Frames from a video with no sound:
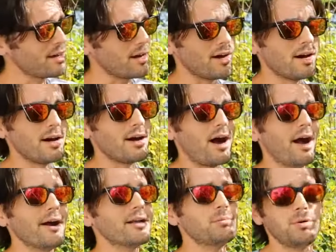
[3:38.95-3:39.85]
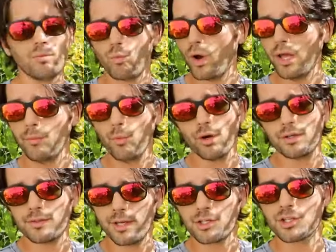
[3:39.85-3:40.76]
Uh, I'm gonna put way more
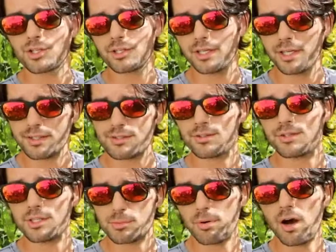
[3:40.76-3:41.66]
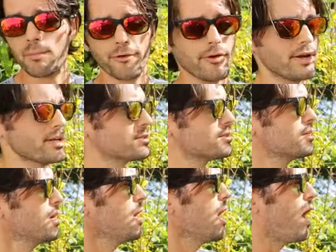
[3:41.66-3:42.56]
attention into these pomegranates.
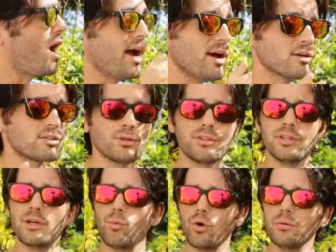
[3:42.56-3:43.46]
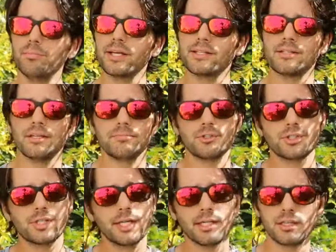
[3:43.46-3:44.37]
I also think one big tip
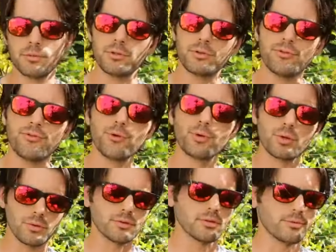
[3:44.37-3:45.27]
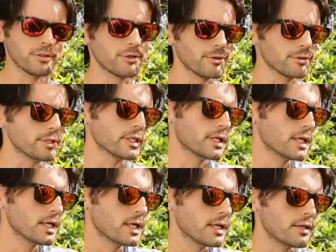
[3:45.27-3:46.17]
just to get them to the fruit a little bit earlier
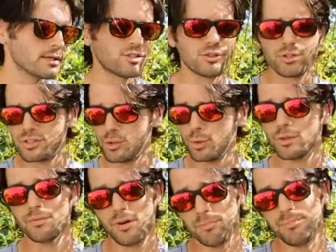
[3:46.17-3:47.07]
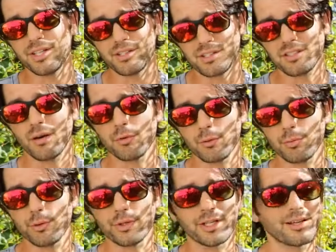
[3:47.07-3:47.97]
is just do a, a bit of summer
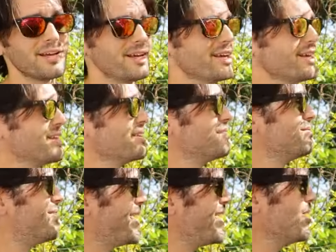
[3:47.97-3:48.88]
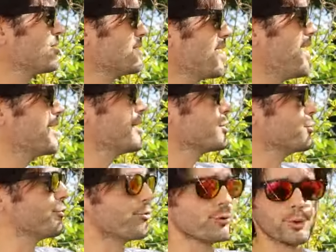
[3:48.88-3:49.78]
pruning they are not going to
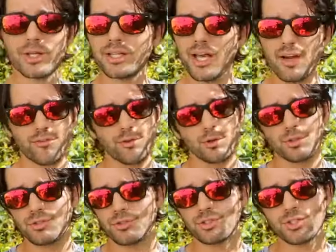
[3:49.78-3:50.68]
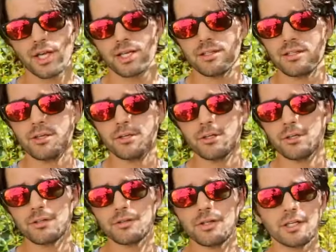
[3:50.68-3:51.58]
fruit in that first or second
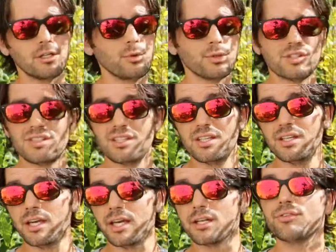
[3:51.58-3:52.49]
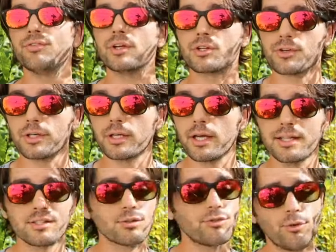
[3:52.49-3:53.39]
year like you would see in a fig tree.
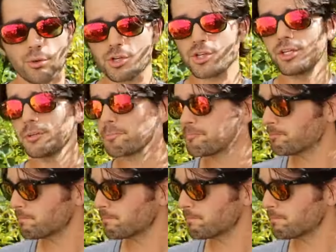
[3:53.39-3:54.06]
It's unfortunate,